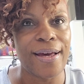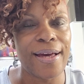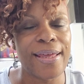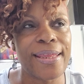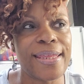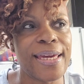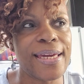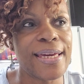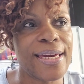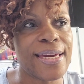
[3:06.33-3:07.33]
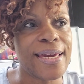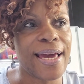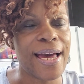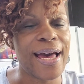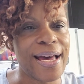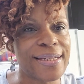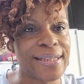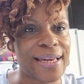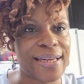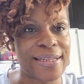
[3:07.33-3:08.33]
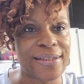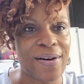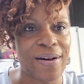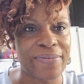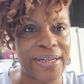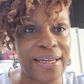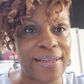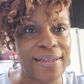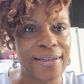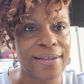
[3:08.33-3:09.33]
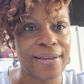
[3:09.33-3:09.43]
I think he acts like he's confident